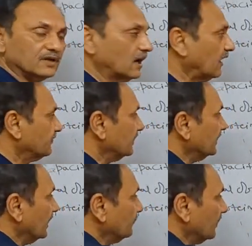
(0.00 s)
After
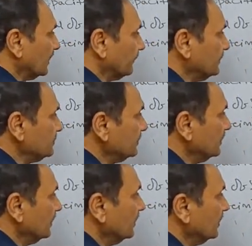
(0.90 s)
that, what happens?
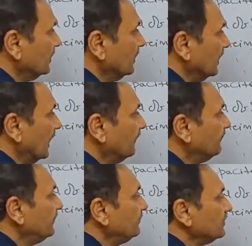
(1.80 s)

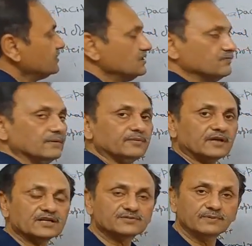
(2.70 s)
Amphimixis will be
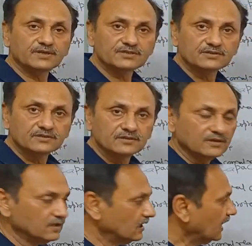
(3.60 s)
takes place,
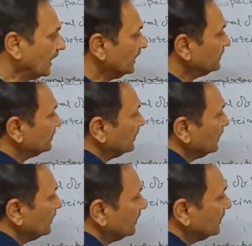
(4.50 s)
and
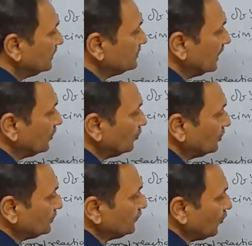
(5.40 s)
the
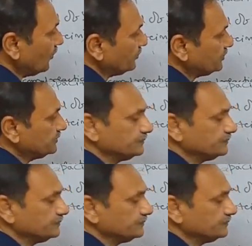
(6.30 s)
zygote is formed.